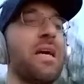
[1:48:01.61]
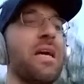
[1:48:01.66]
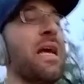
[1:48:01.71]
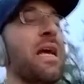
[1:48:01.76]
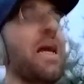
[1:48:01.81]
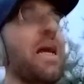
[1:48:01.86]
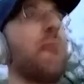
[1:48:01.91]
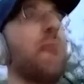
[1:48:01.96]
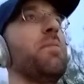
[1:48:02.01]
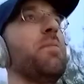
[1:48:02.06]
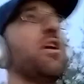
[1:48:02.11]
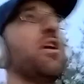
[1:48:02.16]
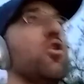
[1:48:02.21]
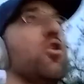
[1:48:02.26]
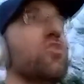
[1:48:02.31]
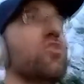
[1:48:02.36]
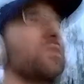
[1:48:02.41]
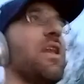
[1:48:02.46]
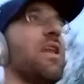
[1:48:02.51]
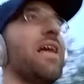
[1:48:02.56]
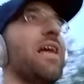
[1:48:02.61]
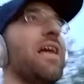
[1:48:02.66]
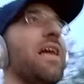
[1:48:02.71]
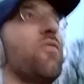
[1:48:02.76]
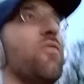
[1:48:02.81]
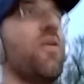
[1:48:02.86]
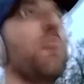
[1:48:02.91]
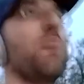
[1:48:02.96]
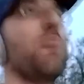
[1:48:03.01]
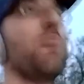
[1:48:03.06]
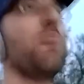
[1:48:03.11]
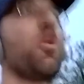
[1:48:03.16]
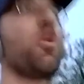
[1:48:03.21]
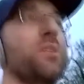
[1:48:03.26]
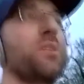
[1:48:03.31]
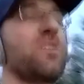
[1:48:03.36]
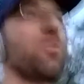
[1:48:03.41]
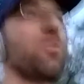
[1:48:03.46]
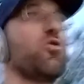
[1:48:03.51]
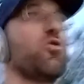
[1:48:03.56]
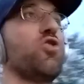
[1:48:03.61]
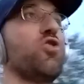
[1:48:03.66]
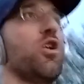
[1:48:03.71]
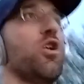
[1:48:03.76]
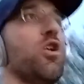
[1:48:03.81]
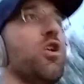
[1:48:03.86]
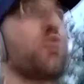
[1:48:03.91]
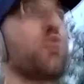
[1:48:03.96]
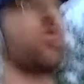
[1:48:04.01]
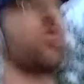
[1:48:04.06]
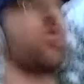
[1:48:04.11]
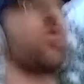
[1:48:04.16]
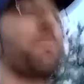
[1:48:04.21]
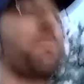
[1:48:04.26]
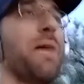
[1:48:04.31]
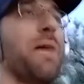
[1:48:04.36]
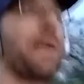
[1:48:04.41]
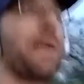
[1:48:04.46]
And because of the lack of fiber optics, I was not able to come back.